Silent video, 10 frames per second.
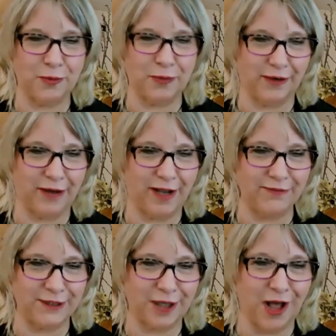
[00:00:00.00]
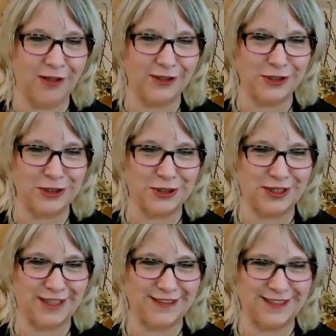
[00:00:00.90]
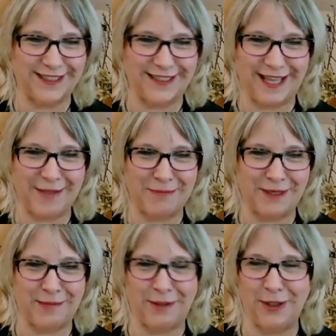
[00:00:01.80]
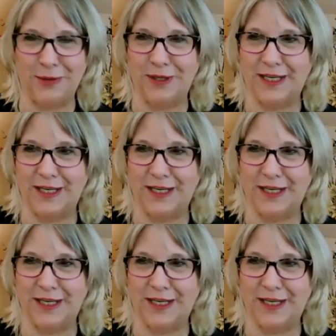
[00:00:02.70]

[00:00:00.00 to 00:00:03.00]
and are off to college and things like that. But I mean,